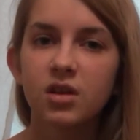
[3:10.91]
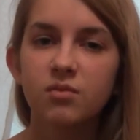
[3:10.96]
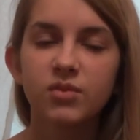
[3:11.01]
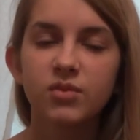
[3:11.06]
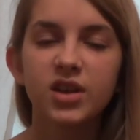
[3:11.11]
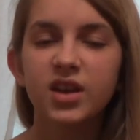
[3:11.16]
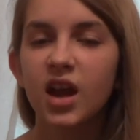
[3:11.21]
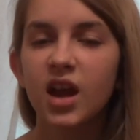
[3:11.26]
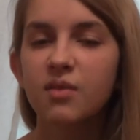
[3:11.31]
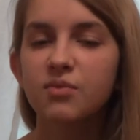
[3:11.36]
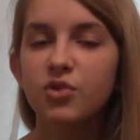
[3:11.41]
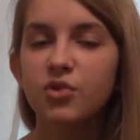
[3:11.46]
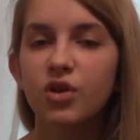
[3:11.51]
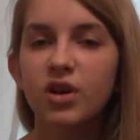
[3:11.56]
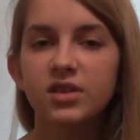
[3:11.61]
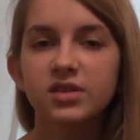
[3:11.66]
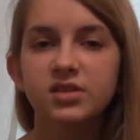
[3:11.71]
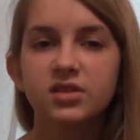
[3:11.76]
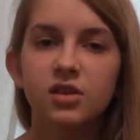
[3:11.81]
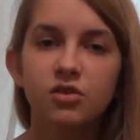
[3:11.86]
became
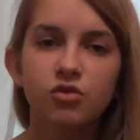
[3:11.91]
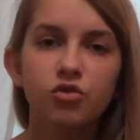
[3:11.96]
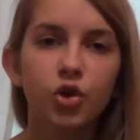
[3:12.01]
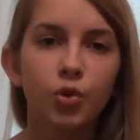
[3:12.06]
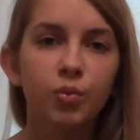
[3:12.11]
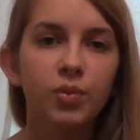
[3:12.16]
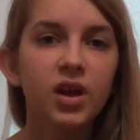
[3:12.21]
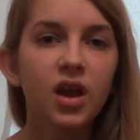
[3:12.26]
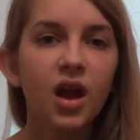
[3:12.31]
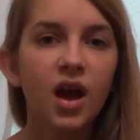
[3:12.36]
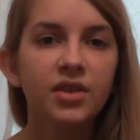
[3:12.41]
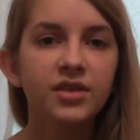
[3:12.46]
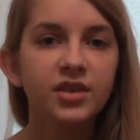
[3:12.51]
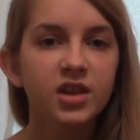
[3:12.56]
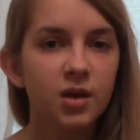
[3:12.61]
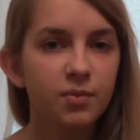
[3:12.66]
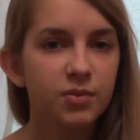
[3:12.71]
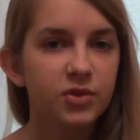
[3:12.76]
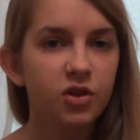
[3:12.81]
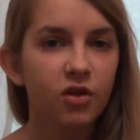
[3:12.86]
known as the European
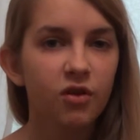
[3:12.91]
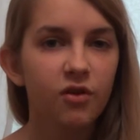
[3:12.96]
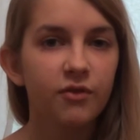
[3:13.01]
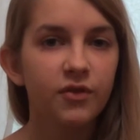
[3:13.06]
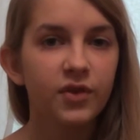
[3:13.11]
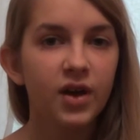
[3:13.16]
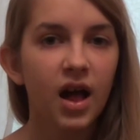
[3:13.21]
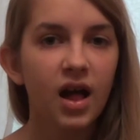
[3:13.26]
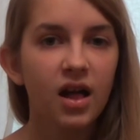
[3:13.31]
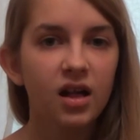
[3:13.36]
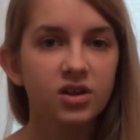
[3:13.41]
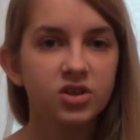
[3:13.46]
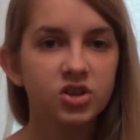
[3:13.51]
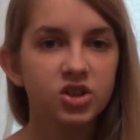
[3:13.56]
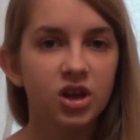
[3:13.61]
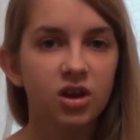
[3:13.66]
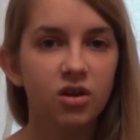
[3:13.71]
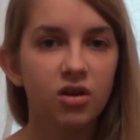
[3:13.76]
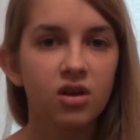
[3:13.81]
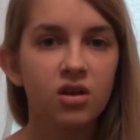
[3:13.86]
capital of
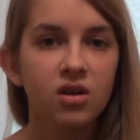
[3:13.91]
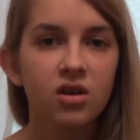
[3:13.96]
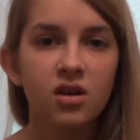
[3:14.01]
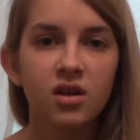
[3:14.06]
culture.